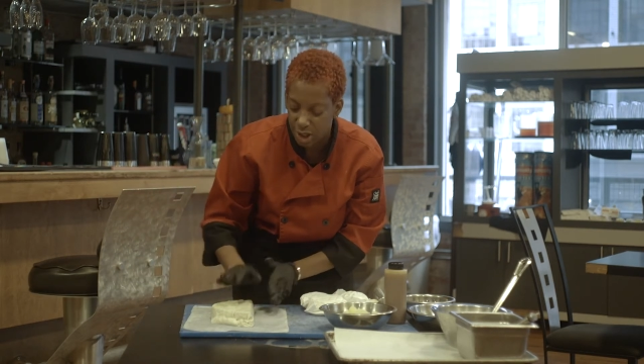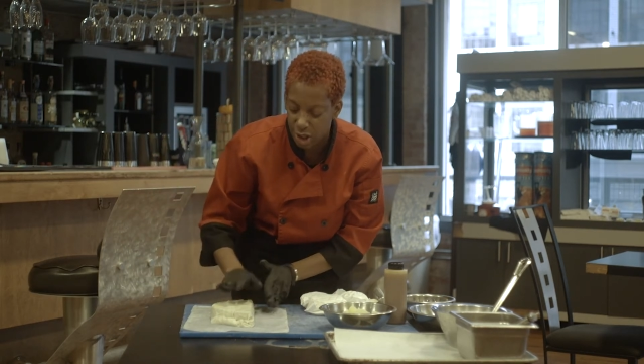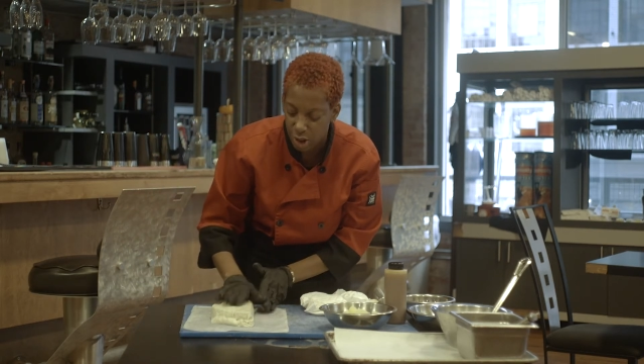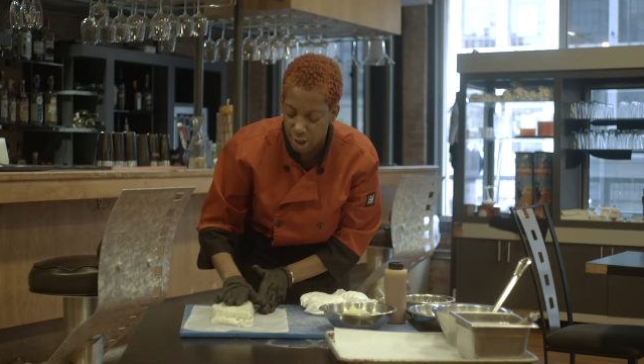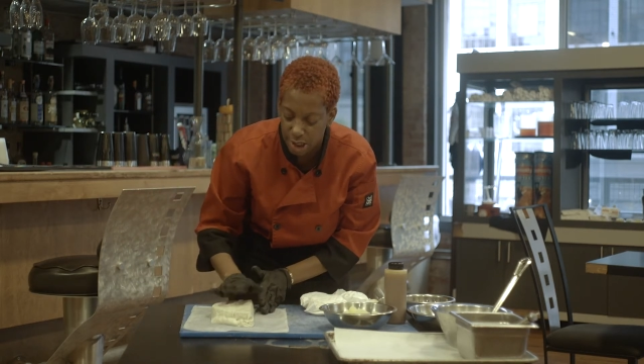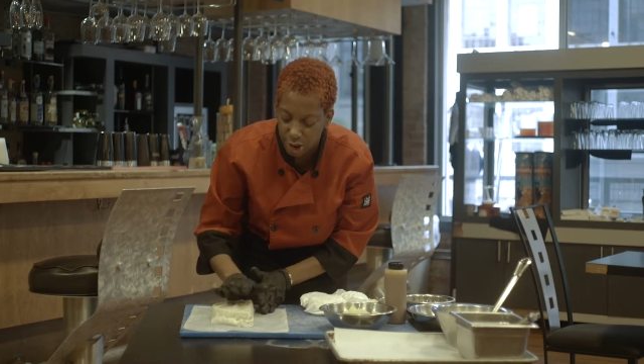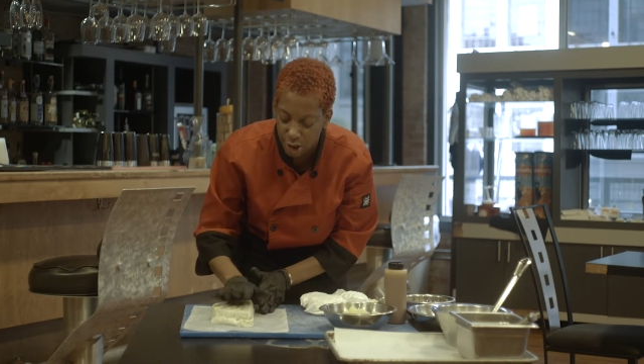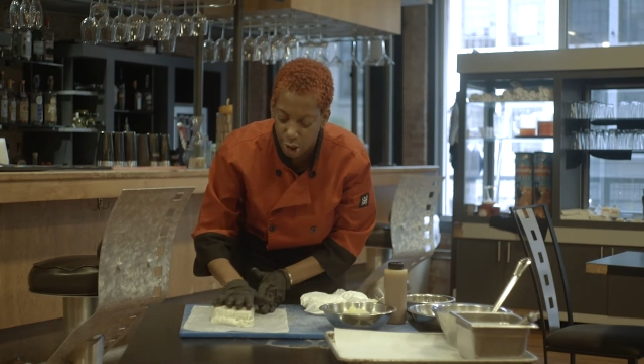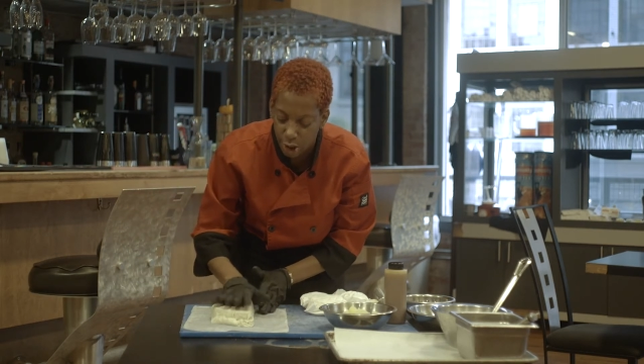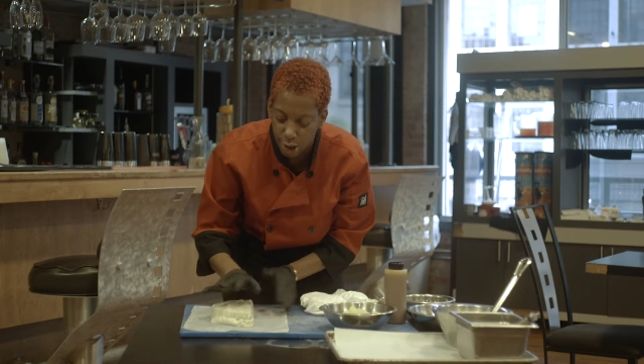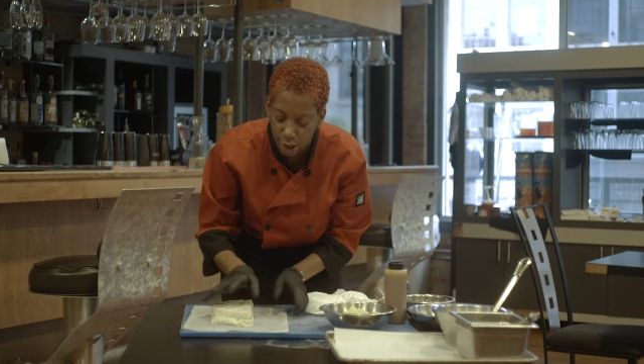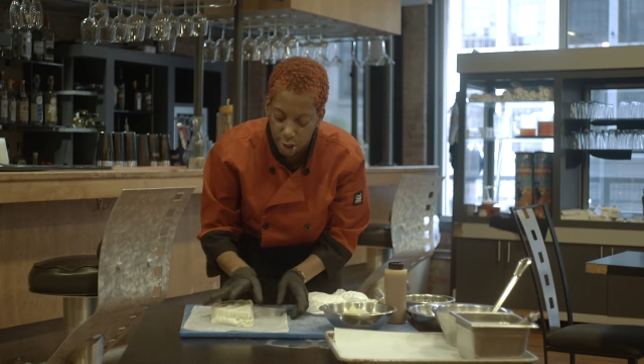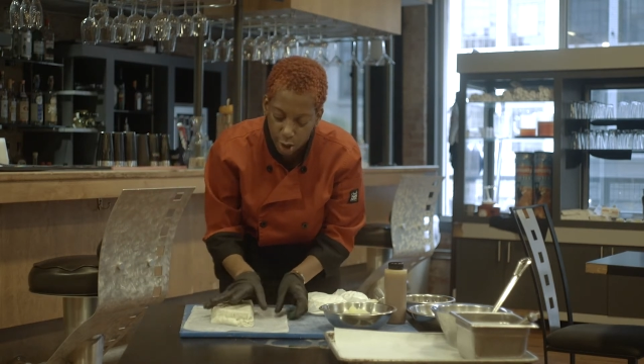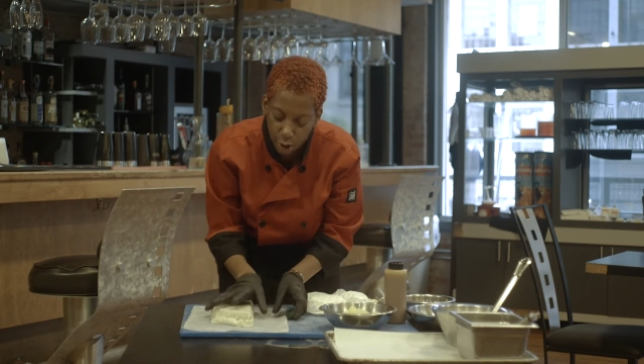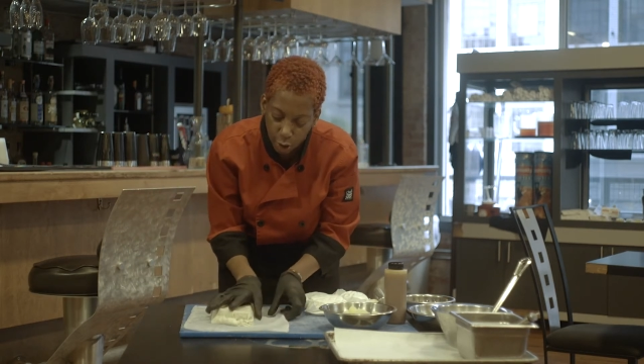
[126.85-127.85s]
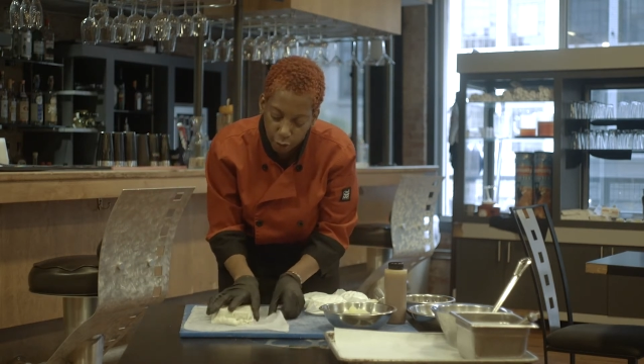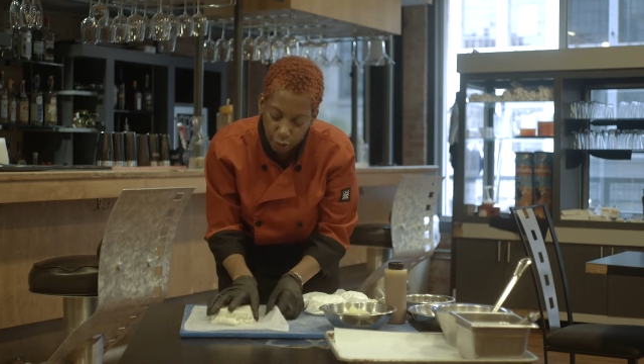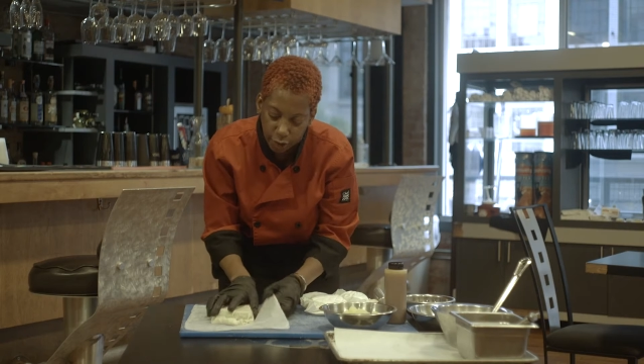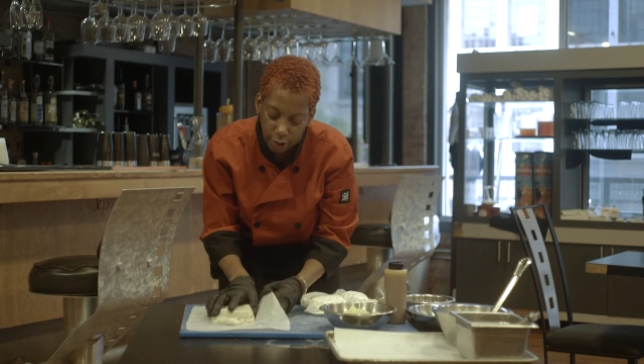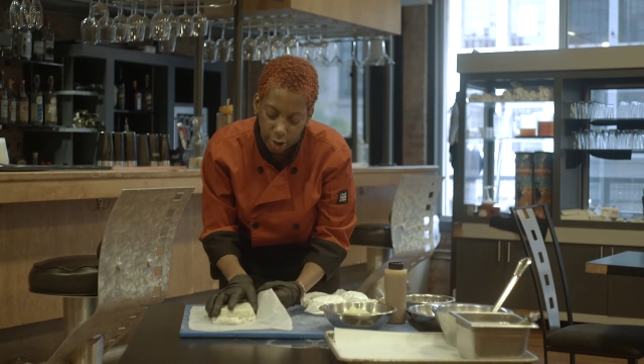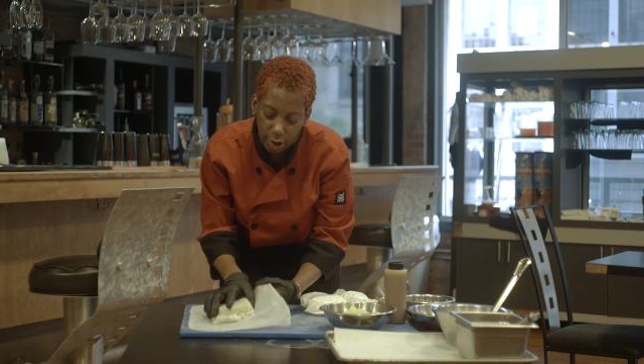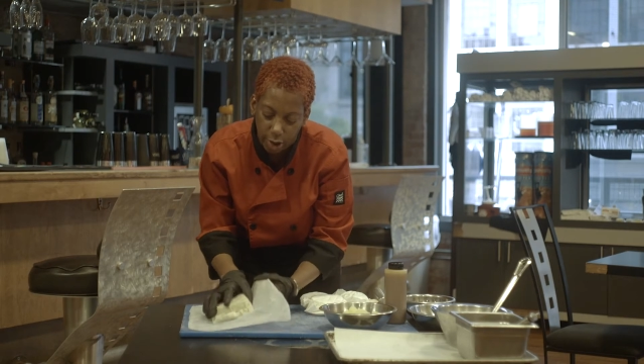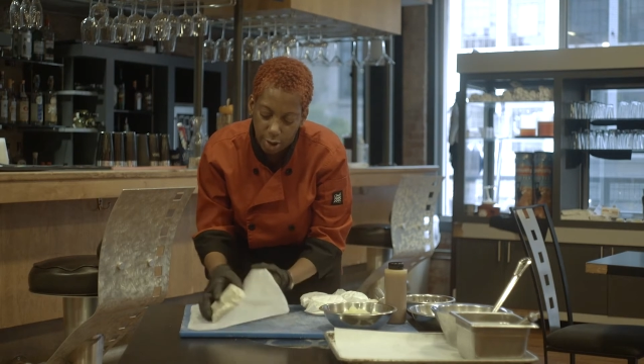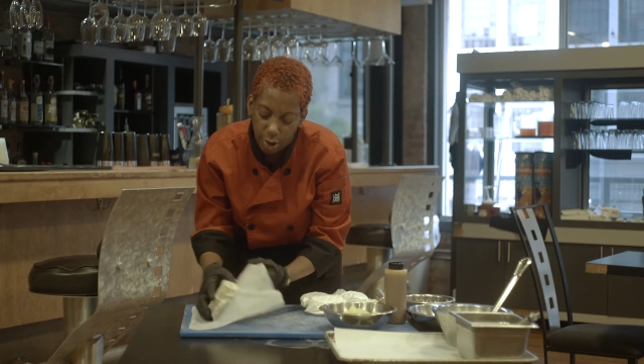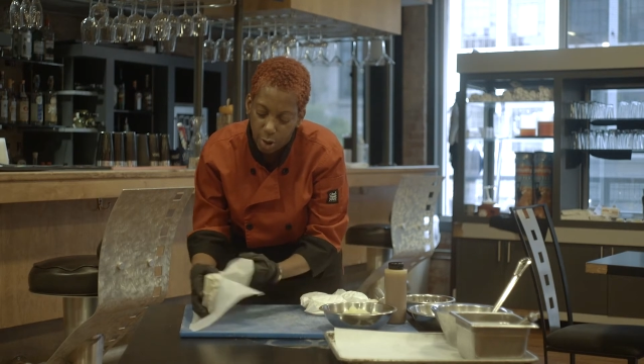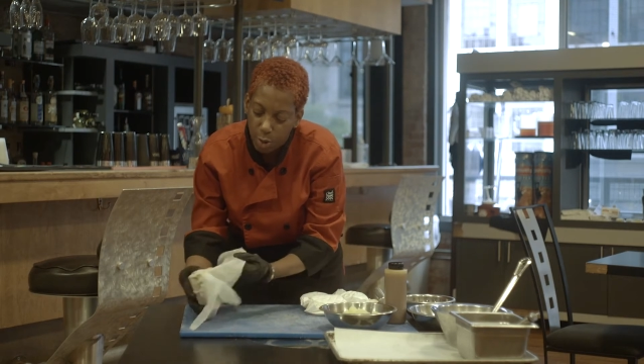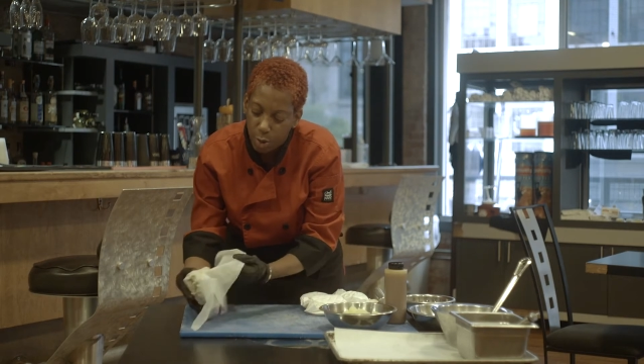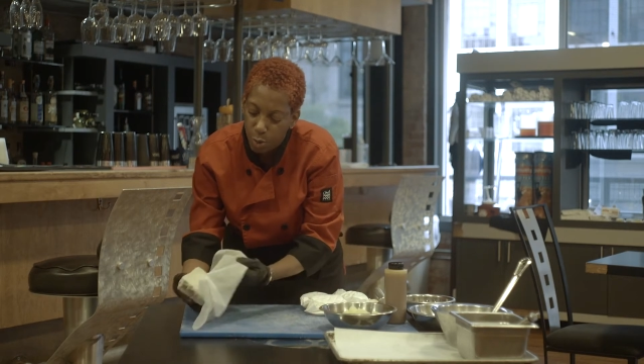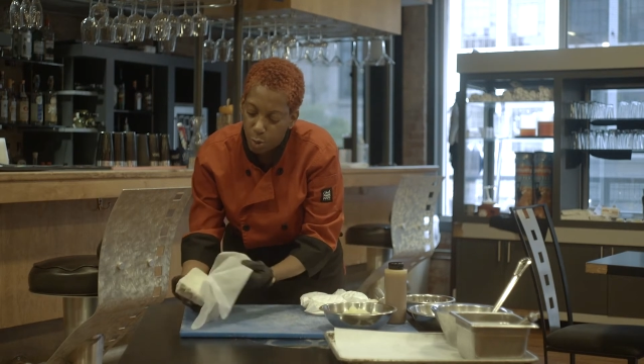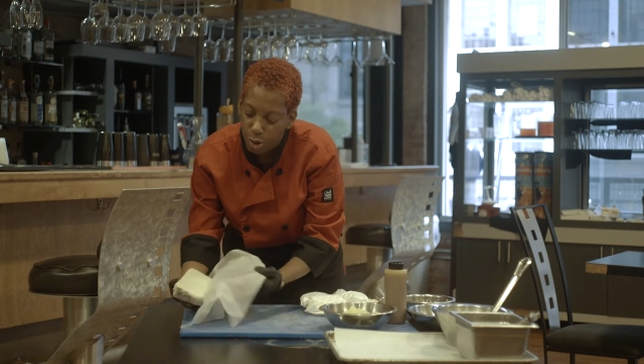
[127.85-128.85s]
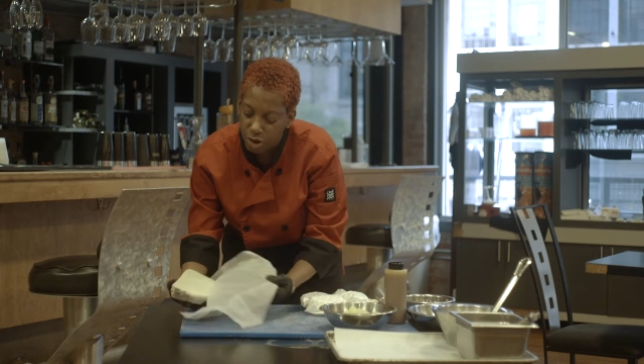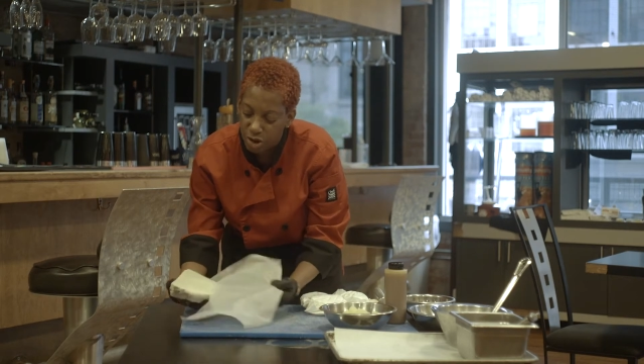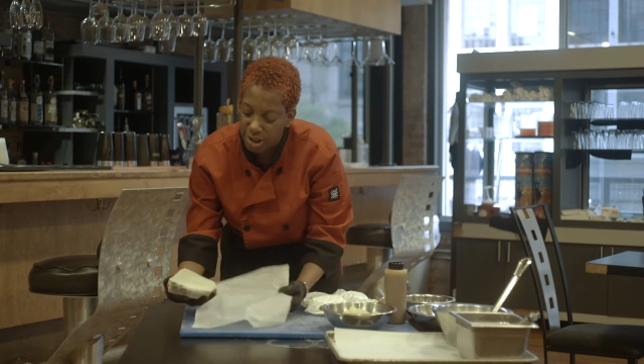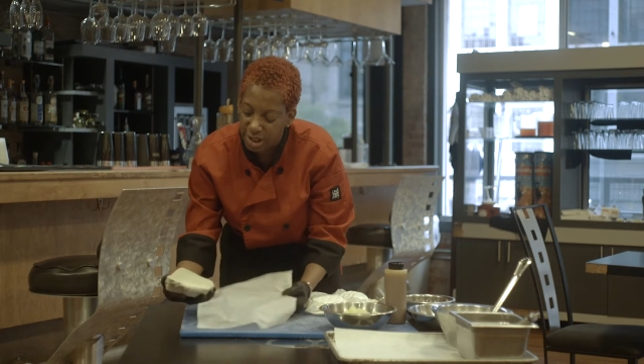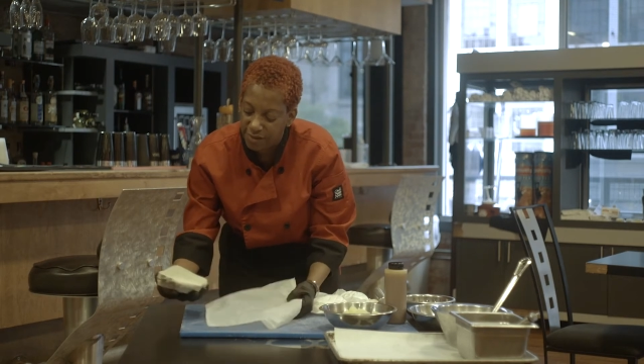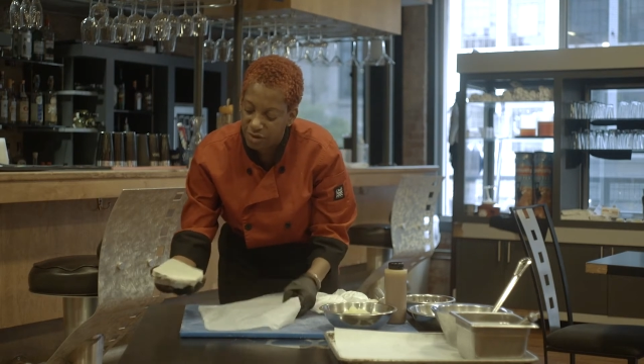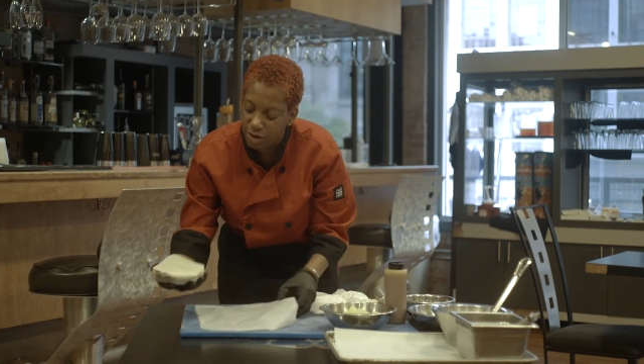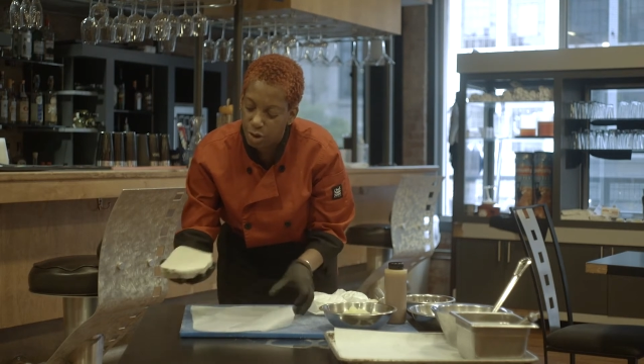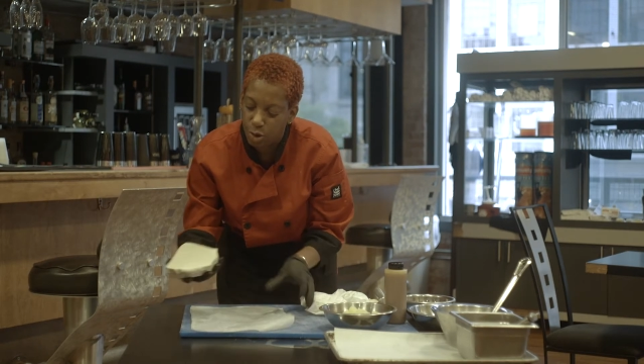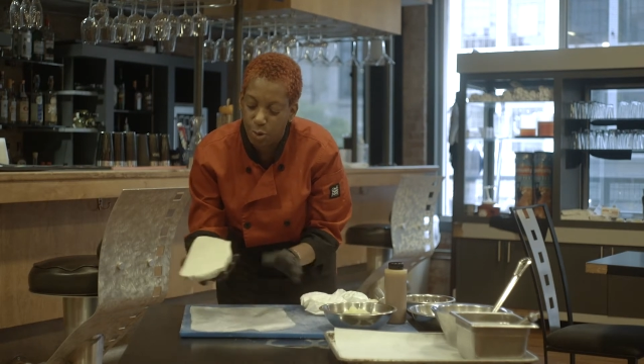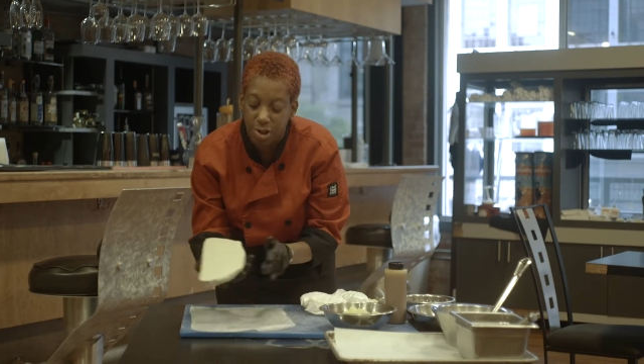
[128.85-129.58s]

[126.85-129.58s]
you can turn it over, which gives you a